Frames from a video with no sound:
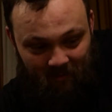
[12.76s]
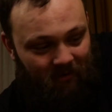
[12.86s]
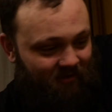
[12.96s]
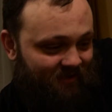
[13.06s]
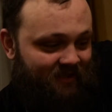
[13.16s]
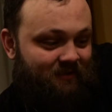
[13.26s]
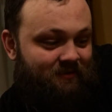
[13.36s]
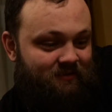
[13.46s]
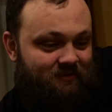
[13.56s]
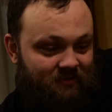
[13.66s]
my birthday,
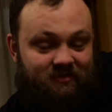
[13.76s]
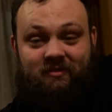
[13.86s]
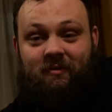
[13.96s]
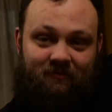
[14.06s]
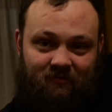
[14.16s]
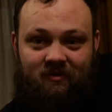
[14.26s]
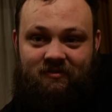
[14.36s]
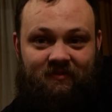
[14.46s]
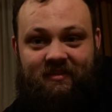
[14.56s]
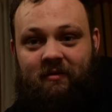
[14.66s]
so it's the
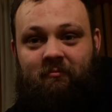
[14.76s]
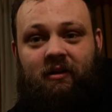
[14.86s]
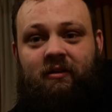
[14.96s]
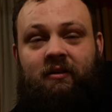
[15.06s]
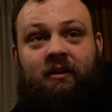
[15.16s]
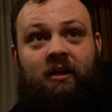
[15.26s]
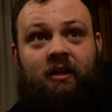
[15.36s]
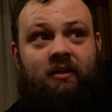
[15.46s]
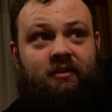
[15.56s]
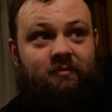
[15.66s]
21st of December
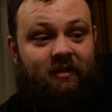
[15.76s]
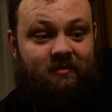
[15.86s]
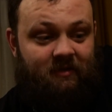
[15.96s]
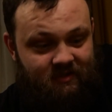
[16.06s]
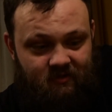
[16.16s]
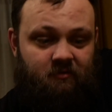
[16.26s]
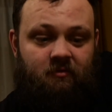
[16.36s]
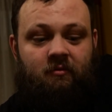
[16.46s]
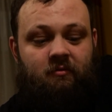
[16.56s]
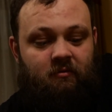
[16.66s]
2022.
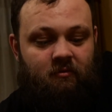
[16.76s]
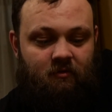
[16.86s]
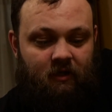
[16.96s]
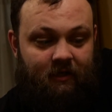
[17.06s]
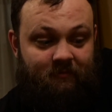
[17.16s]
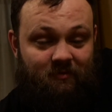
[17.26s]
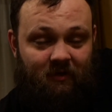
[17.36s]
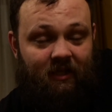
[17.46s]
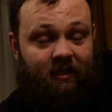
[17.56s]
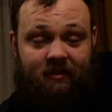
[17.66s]
I'm
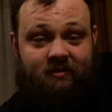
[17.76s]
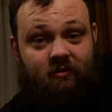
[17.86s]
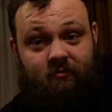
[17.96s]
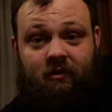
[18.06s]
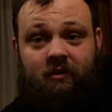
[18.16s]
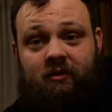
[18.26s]
28 years old